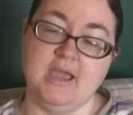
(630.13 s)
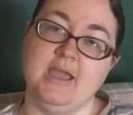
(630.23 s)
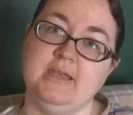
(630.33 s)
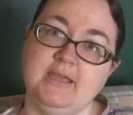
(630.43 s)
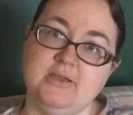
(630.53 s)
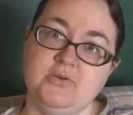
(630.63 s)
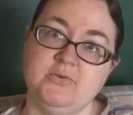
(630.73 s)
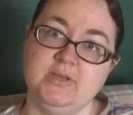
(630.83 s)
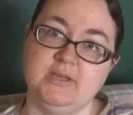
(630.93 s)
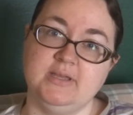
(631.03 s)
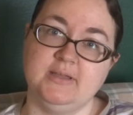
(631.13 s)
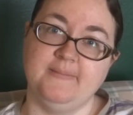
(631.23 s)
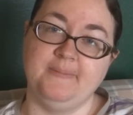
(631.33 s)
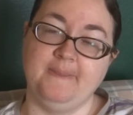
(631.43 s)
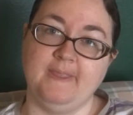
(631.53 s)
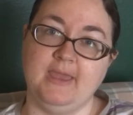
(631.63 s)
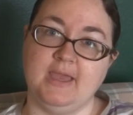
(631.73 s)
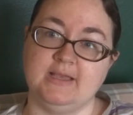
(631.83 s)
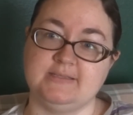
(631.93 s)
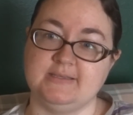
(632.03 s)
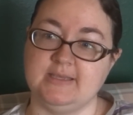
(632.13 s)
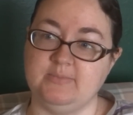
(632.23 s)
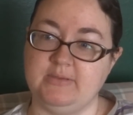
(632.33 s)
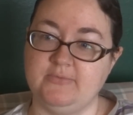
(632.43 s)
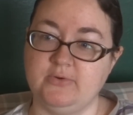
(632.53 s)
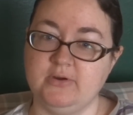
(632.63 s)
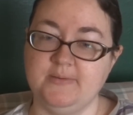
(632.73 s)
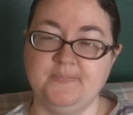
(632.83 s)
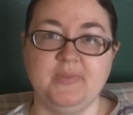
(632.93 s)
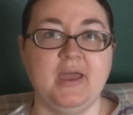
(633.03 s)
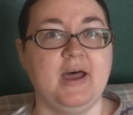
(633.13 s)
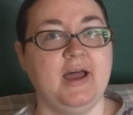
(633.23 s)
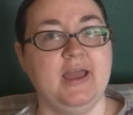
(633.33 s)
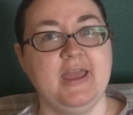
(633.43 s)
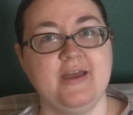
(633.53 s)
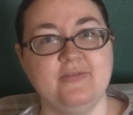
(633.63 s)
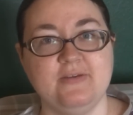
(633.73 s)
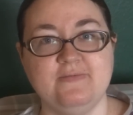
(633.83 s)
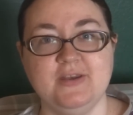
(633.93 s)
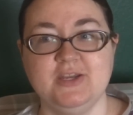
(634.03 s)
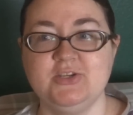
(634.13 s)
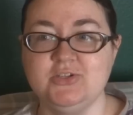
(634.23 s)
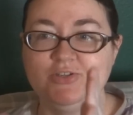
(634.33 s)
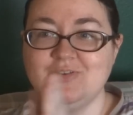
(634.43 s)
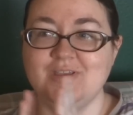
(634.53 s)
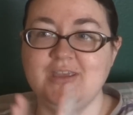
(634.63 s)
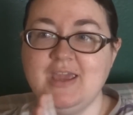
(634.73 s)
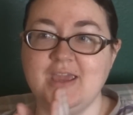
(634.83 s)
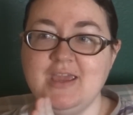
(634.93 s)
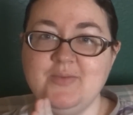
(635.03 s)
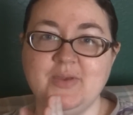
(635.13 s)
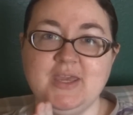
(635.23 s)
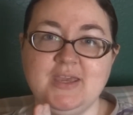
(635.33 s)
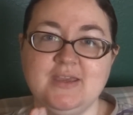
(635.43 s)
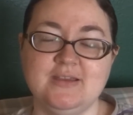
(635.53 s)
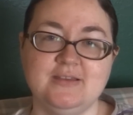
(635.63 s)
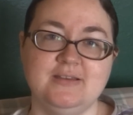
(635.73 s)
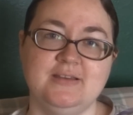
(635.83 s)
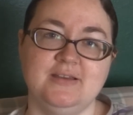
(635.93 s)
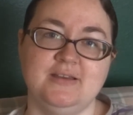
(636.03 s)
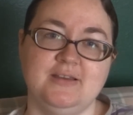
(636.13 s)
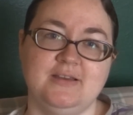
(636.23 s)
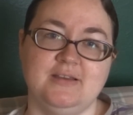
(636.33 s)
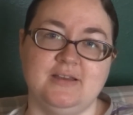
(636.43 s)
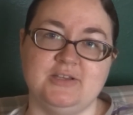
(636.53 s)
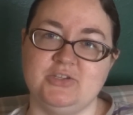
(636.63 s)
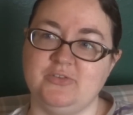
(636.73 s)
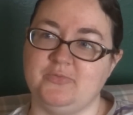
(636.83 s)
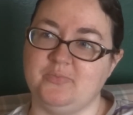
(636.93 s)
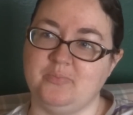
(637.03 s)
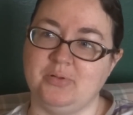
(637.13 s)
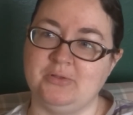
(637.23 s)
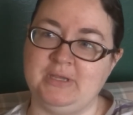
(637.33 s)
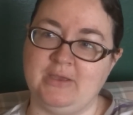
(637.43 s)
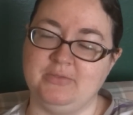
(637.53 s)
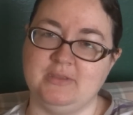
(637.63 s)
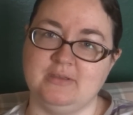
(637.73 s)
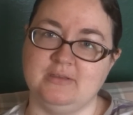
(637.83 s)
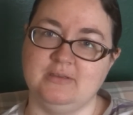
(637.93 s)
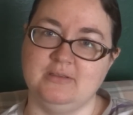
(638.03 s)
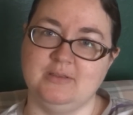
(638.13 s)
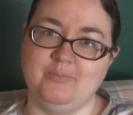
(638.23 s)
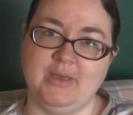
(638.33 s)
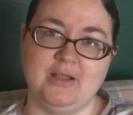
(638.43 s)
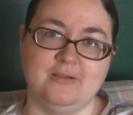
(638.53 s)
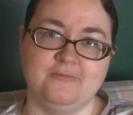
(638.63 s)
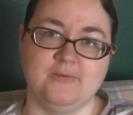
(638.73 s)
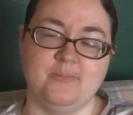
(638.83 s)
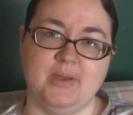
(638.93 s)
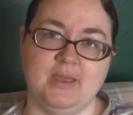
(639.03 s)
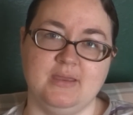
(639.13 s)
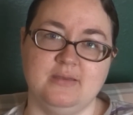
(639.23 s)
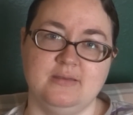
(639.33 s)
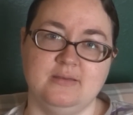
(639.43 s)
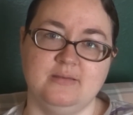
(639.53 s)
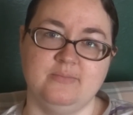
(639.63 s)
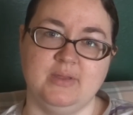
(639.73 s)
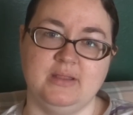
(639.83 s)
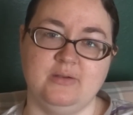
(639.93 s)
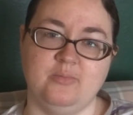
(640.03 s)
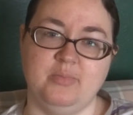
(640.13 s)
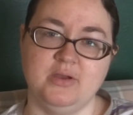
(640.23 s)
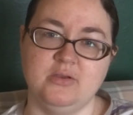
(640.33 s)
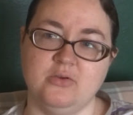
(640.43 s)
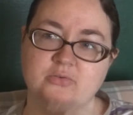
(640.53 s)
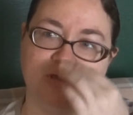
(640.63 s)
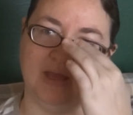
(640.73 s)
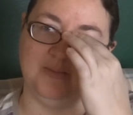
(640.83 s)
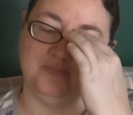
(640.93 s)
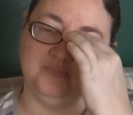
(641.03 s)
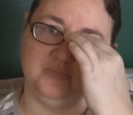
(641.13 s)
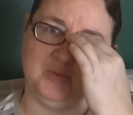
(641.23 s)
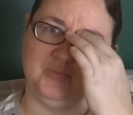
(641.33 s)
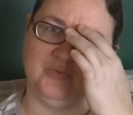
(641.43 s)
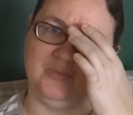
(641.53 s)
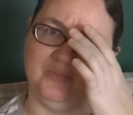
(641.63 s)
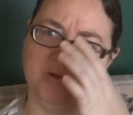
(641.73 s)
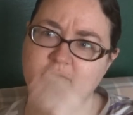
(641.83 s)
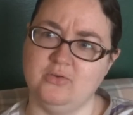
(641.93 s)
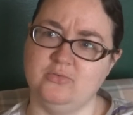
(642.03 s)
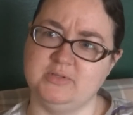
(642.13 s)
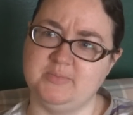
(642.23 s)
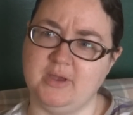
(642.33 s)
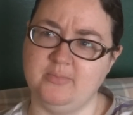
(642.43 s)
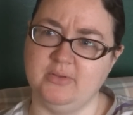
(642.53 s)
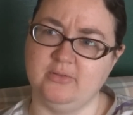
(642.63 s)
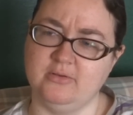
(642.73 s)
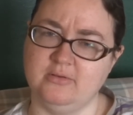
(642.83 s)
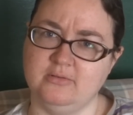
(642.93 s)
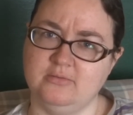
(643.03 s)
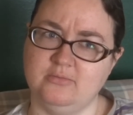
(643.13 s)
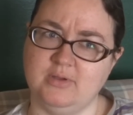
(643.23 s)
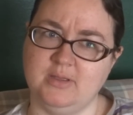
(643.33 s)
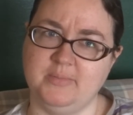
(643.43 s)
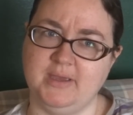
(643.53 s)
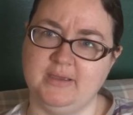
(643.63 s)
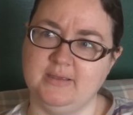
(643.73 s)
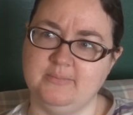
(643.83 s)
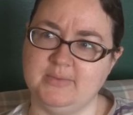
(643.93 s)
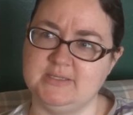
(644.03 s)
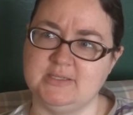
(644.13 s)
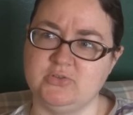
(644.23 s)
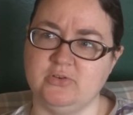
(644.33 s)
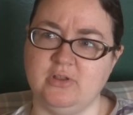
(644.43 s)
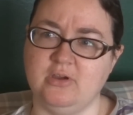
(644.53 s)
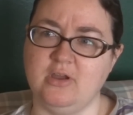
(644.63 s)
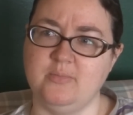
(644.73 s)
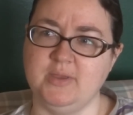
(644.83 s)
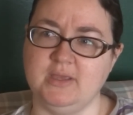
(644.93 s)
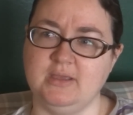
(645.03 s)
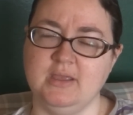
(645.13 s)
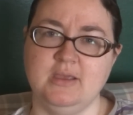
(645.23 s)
And now, as I said before, I have a finish. Yay me! I should have pulled out the, the bell from my, my little Bunko game. Remember when Bunko was popular a while back? My sister-in-law got me